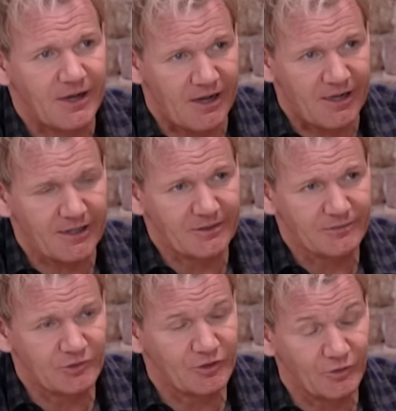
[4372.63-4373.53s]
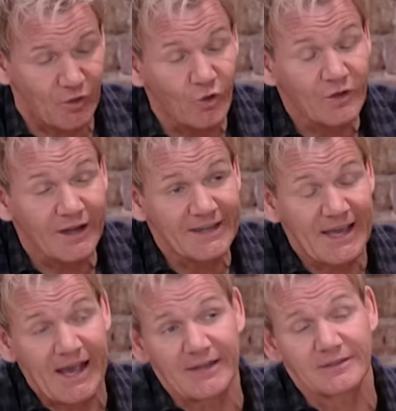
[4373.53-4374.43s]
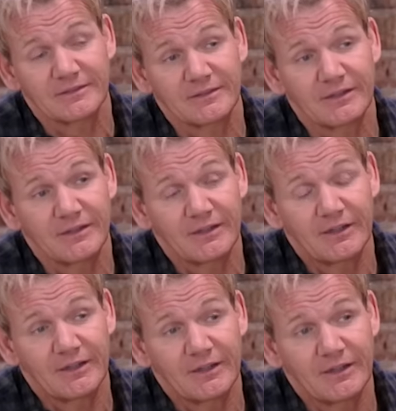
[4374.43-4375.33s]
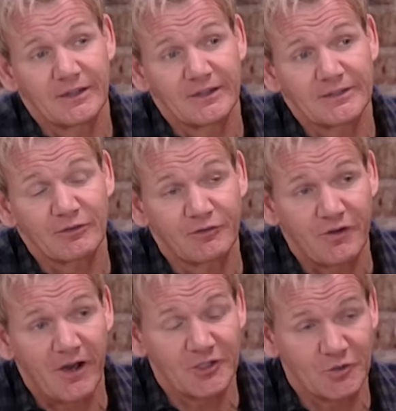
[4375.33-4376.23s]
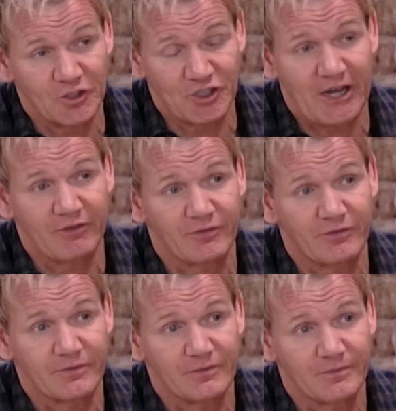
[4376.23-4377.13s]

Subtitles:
I will do all I can to find you a chef.